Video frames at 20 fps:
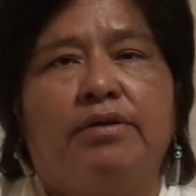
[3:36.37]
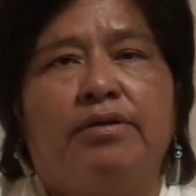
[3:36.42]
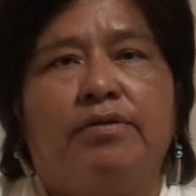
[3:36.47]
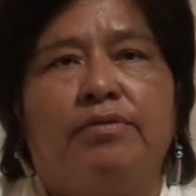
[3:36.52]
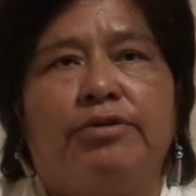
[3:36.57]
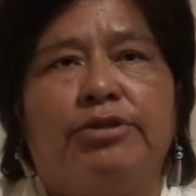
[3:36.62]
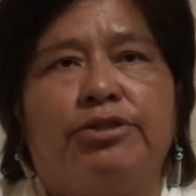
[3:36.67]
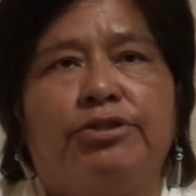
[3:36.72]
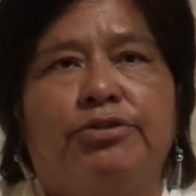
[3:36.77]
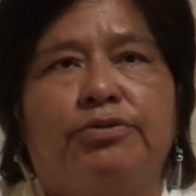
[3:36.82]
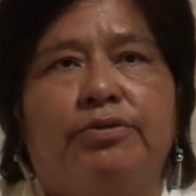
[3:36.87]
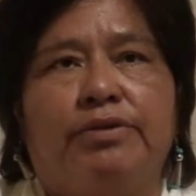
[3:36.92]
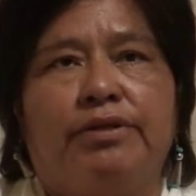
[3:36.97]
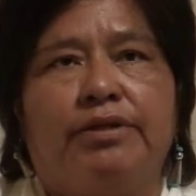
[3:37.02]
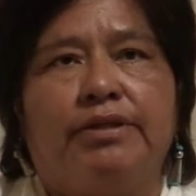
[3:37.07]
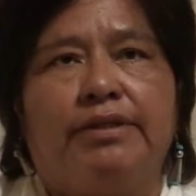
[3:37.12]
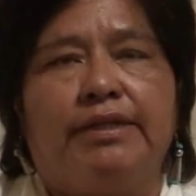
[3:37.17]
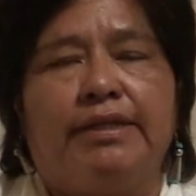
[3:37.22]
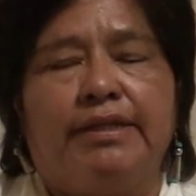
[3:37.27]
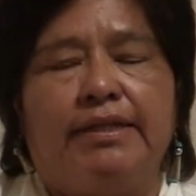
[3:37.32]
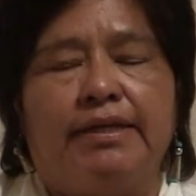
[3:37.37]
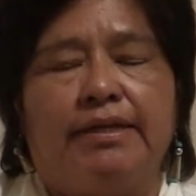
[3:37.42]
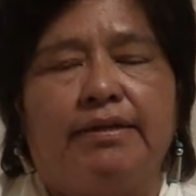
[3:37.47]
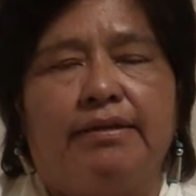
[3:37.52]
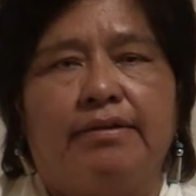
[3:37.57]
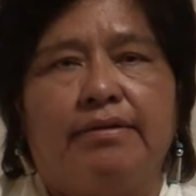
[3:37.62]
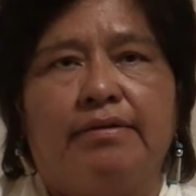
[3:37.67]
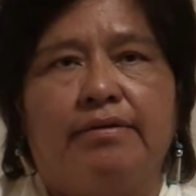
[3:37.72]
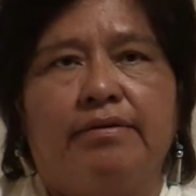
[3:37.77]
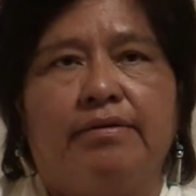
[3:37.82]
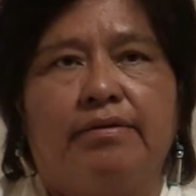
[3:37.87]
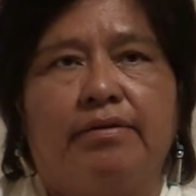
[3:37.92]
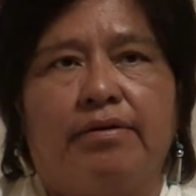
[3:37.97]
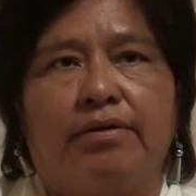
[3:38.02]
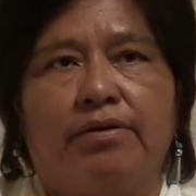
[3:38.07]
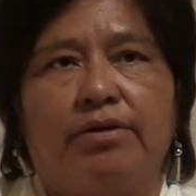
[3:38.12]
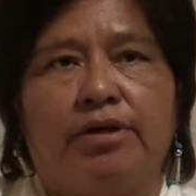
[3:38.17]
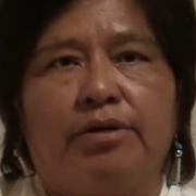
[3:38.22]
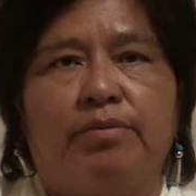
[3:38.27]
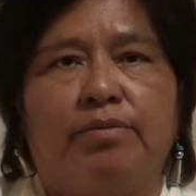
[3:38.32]
ritual, and then
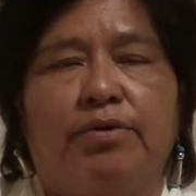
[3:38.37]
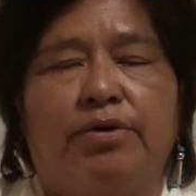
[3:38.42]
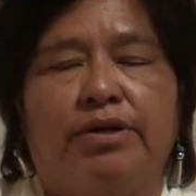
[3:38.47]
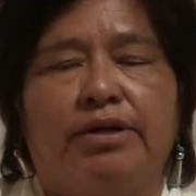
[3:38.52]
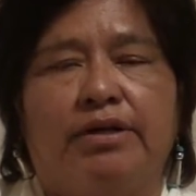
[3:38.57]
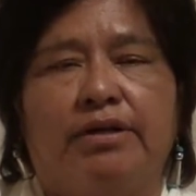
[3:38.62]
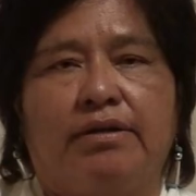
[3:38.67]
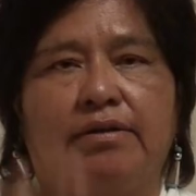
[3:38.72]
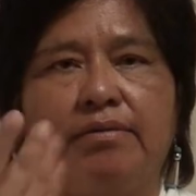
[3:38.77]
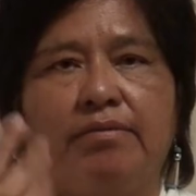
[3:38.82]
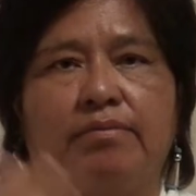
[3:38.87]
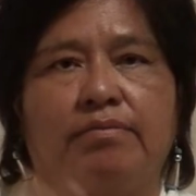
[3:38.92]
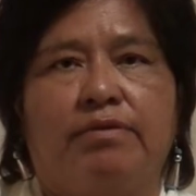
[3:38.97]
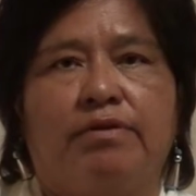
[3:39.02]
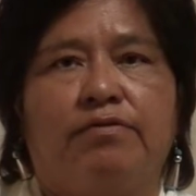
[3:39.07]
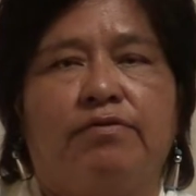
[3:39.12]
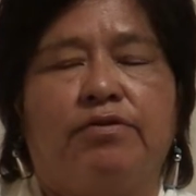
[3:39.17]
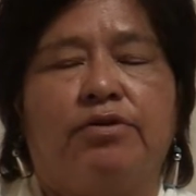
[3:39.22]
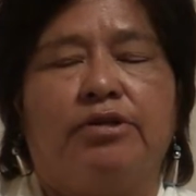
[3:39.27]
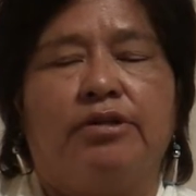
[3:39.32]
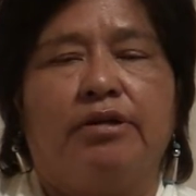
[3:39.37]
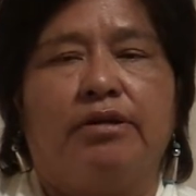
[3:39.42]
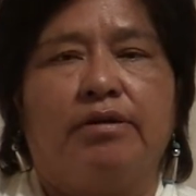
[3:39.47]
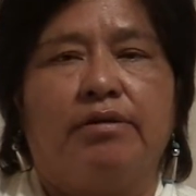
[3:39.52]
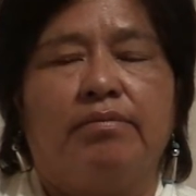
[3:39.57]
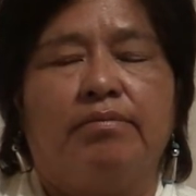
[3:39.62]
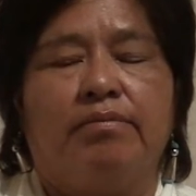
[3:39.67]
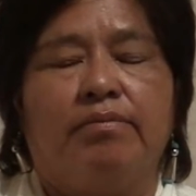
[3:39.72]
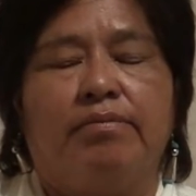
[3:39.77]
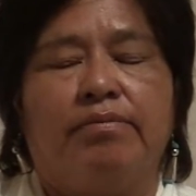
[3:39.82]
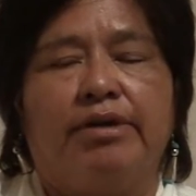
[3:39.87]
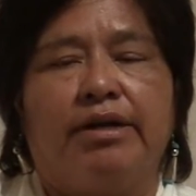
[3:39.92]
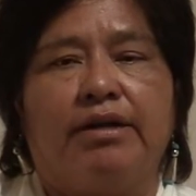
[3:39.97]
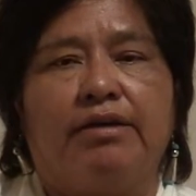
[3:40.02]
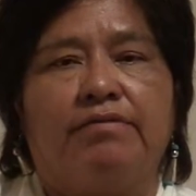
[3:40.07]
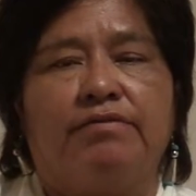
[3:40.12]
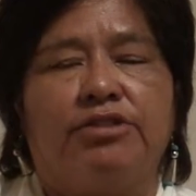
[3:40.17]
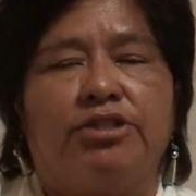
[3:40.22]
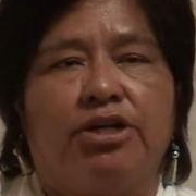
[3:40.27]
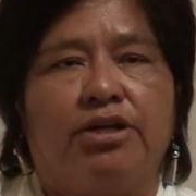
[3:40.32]
early morning before the break
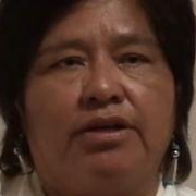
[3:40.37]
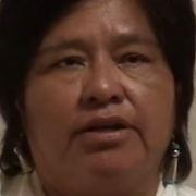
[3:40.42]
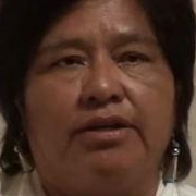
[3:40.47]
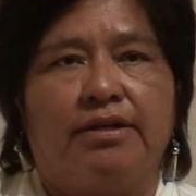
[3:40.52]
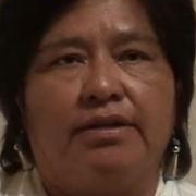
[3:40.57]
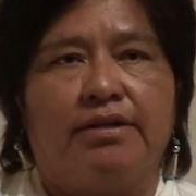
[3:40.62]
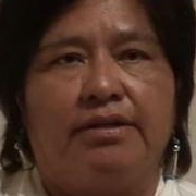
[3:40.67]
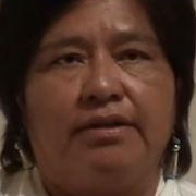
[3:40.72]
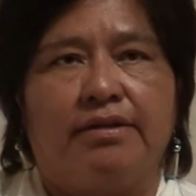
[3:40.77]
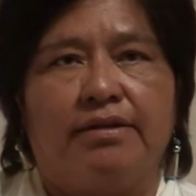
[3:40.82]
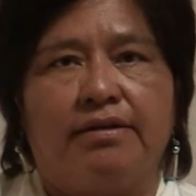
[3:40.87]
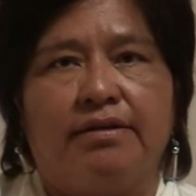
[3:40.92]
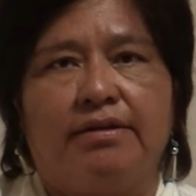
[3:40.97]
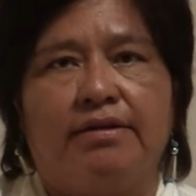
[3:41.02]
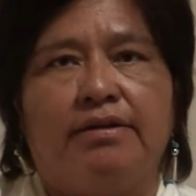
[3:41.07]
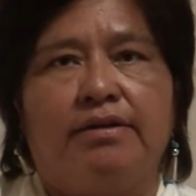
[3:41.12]
of dawn, the